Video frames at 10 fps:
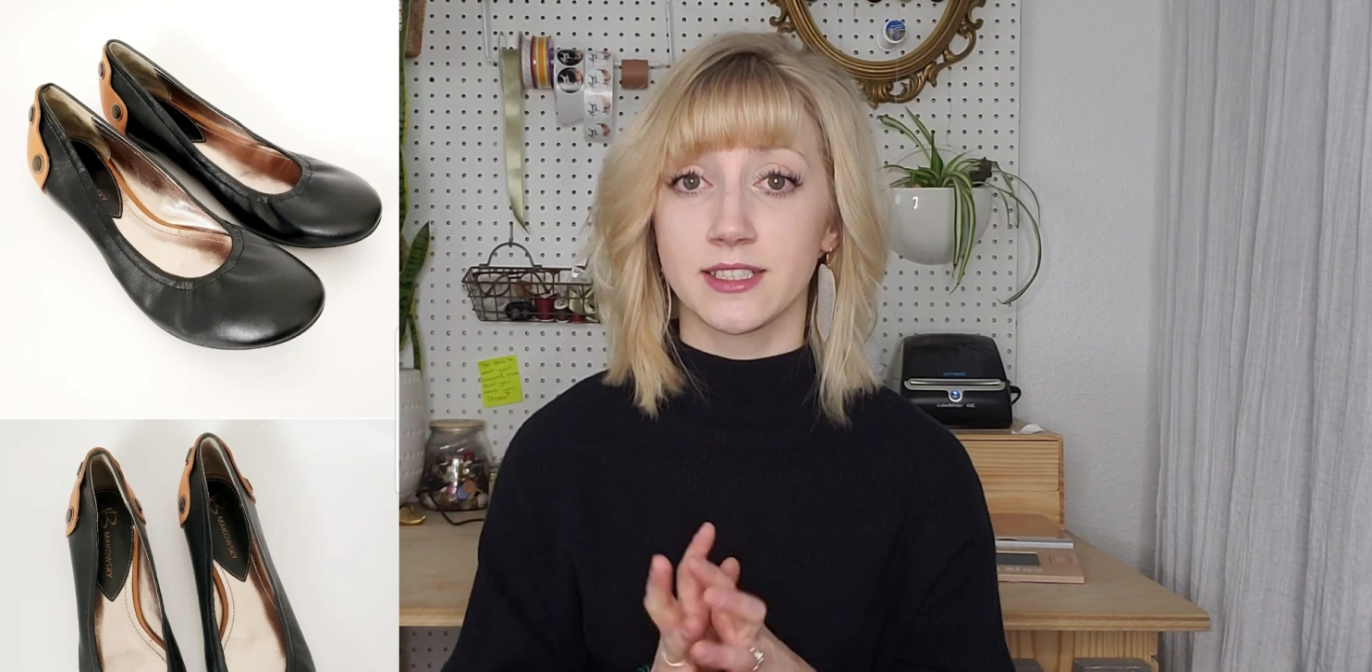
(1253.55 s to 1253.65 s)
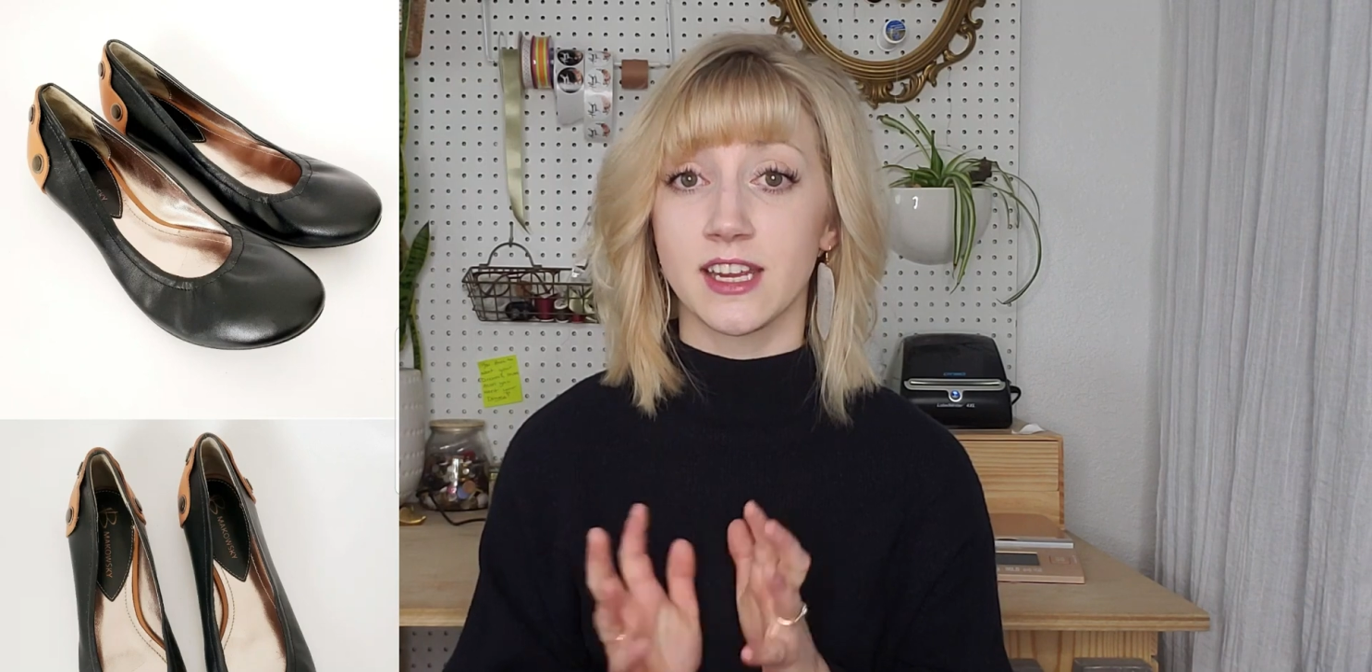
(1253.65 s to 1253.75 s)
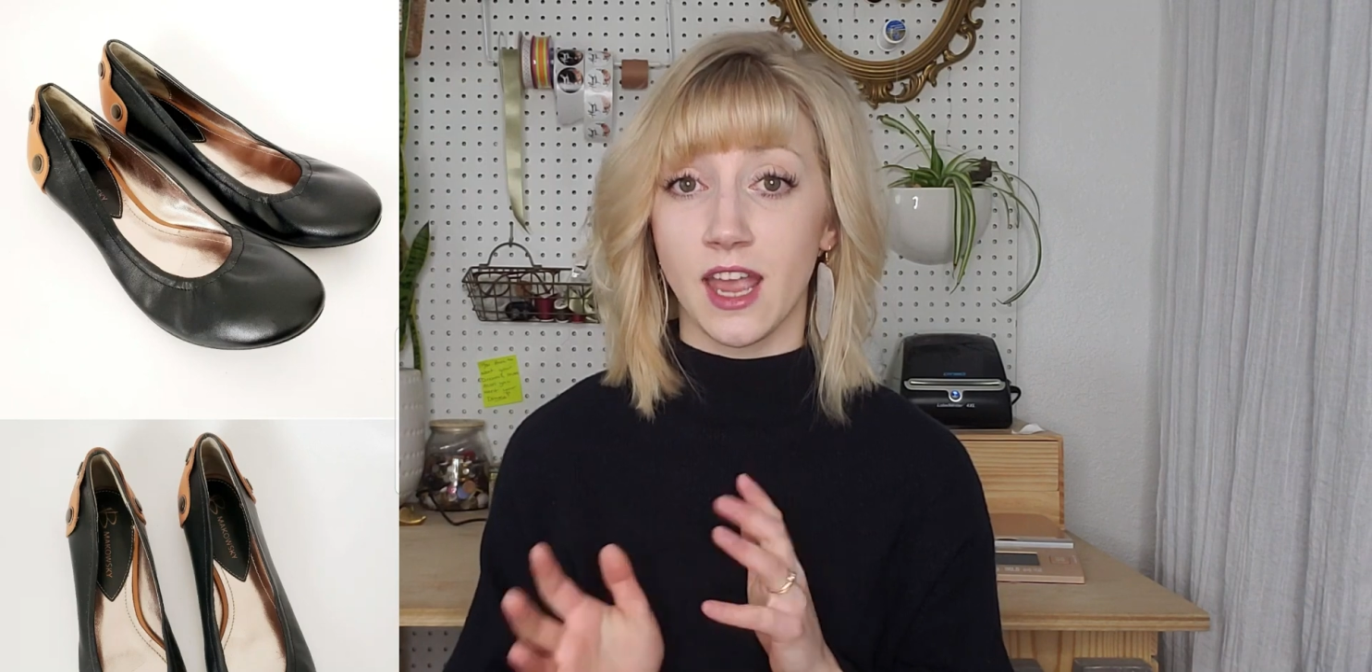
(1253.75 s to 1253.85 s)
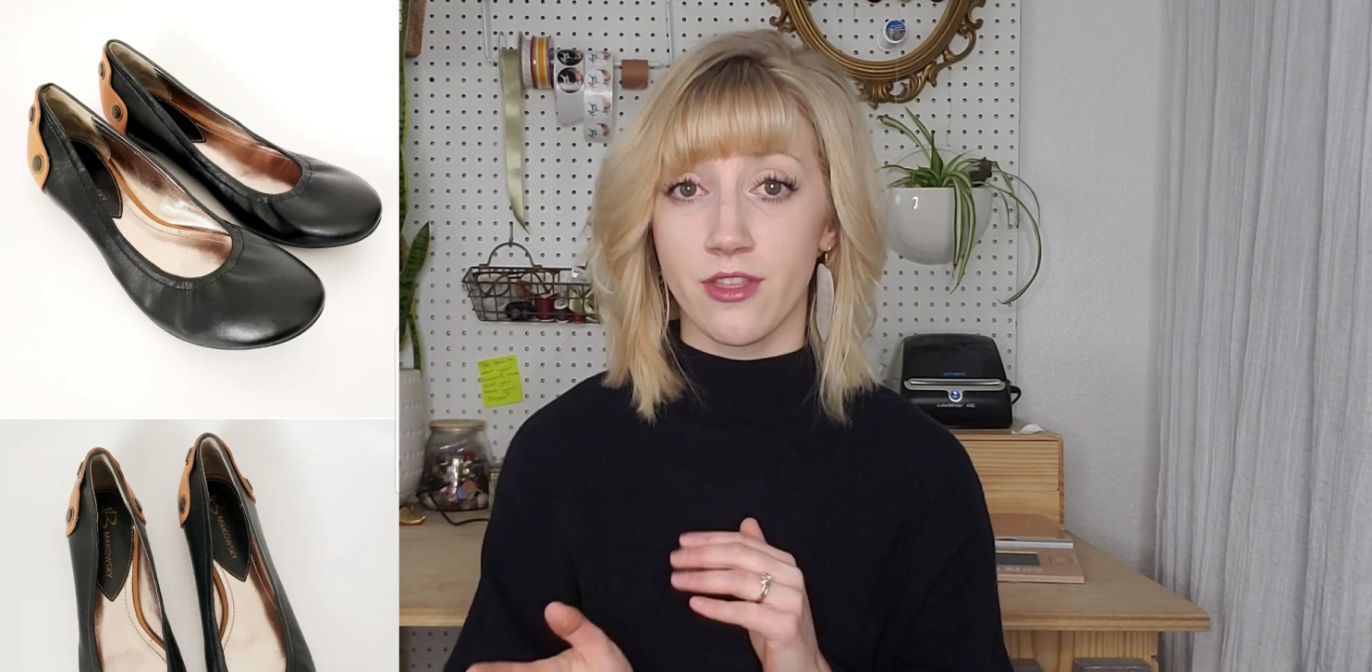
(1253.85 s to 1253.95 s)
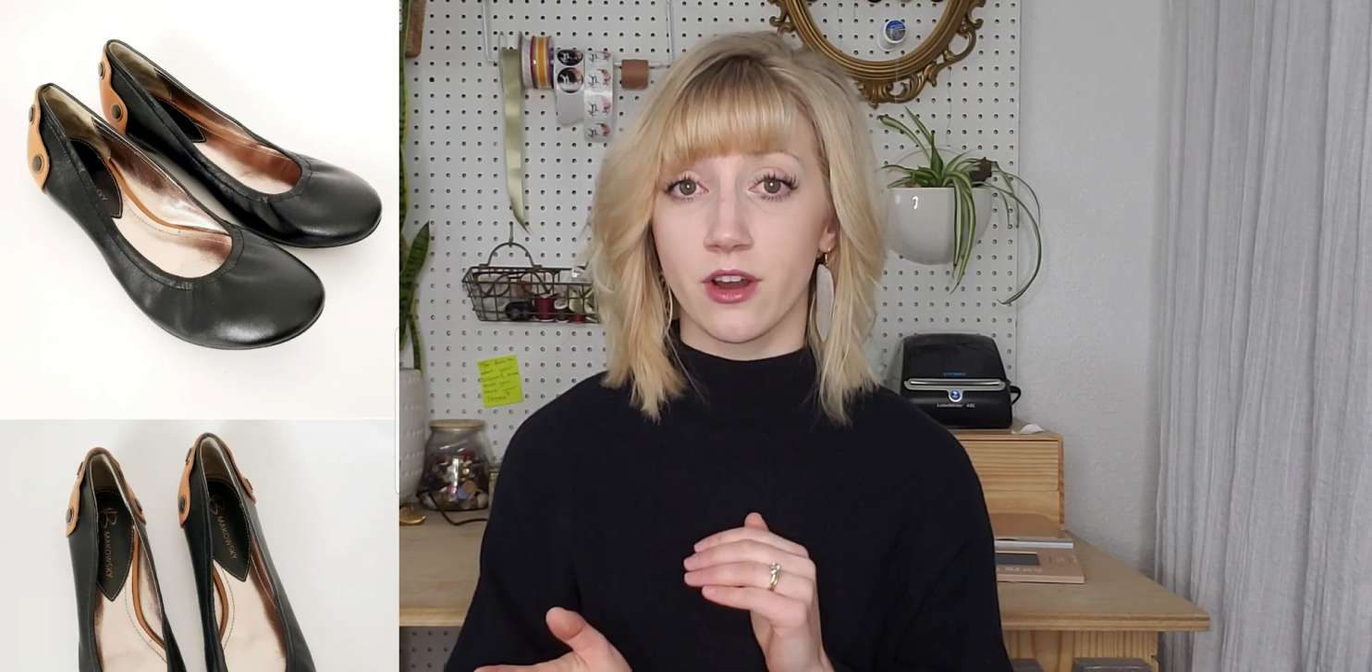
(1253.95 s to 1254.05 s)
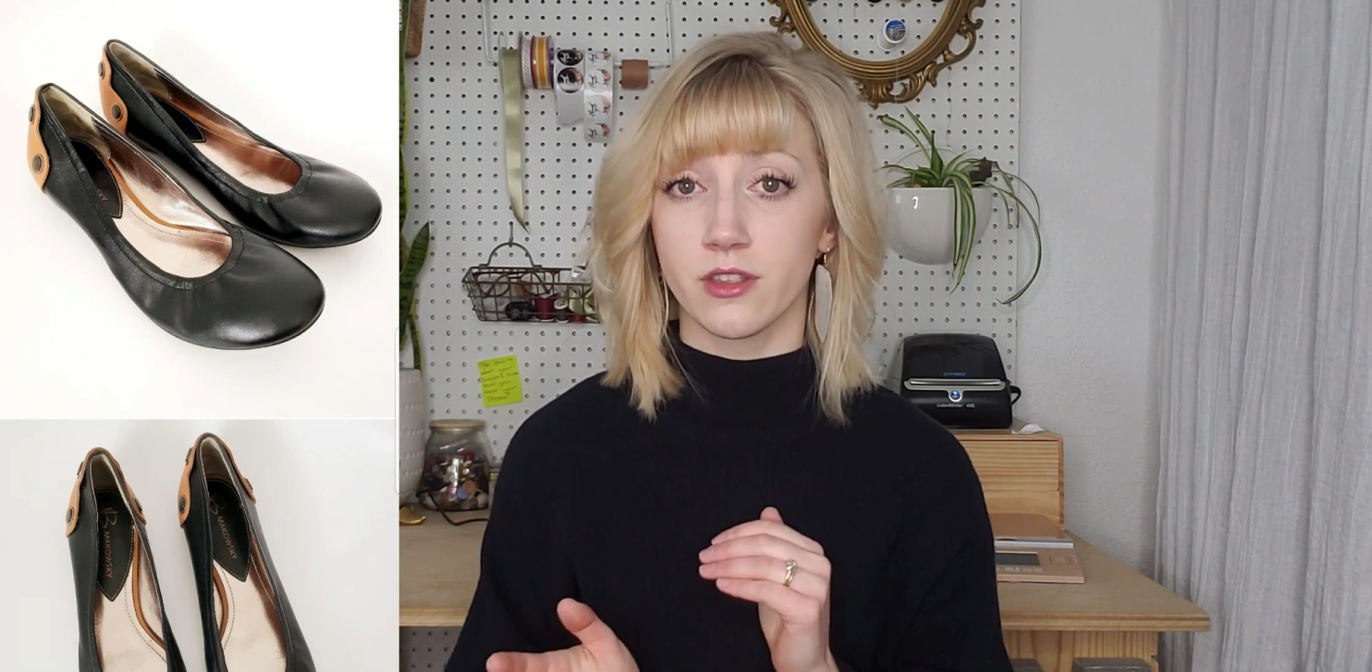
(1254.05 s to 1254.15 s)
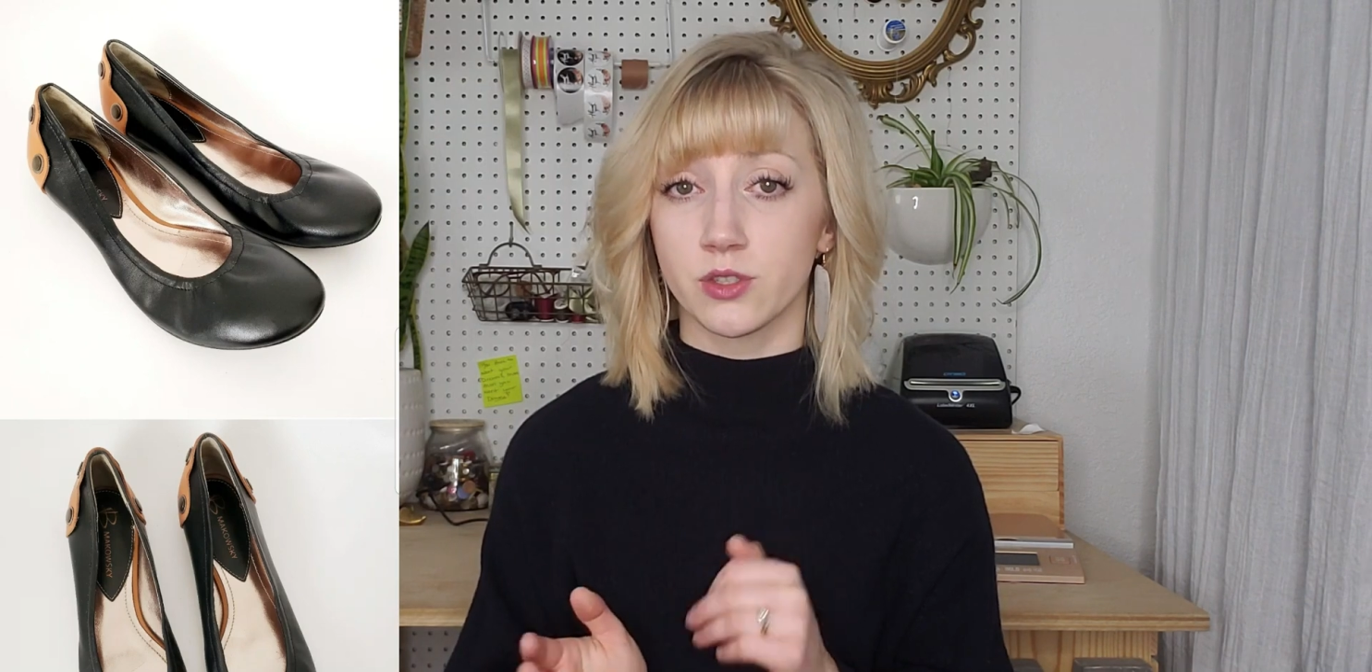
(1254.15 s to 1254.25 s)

Together,